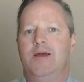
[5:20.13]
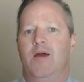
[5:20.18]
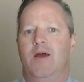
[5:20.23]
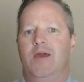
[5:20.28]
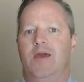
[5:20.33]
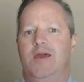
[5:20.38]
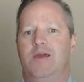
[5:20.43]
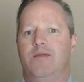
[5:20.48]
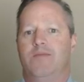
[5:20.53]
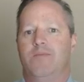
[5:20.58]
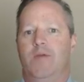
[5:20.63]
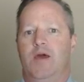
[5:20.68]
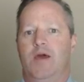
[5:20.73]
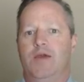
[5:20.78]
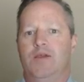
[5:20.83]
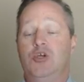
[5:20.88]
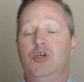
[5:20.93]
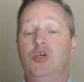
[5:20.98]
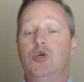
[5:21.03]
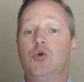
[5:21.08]

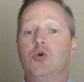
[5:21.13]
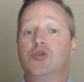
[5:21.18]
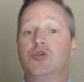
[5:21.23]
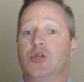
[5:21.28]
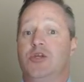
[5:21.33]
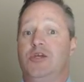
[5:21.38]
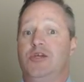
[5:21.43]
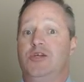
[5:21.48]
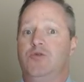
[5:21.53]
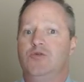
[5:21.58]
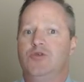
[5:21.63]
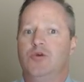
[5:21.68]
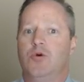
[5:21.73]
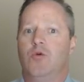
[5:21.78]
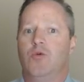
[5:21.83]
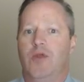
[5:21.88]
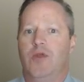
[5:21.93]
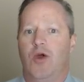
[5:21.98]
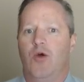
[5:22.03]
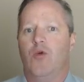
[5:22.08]
usually you
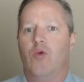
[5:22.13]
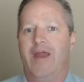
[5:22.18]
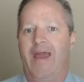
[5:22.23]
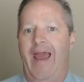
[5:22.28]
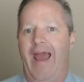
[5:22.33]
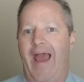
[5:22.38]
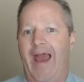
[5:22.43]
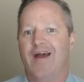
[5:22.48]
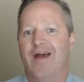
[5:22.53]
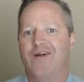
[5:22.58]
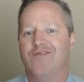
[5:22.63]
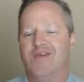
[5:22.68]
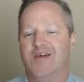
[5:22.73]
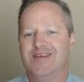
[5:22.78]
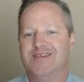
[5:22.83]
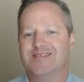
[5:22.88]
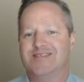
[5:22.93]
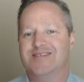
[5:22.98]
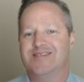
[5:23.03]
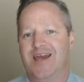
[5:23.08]
don't already have a
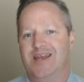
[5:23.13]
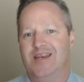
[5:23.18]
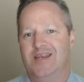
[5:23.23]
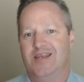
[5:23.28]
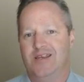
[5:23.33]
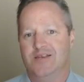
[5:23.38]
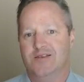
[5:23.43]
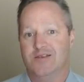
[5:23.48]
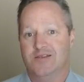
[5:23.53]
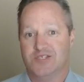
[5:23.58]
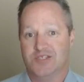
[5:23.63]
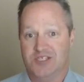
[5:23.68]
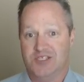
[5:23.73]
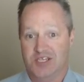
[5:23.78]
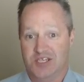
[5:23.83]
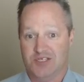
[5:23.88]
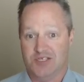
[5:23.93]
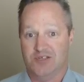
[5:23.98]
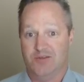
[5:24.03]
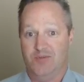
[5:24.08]
sign-in
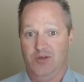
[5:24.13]
system.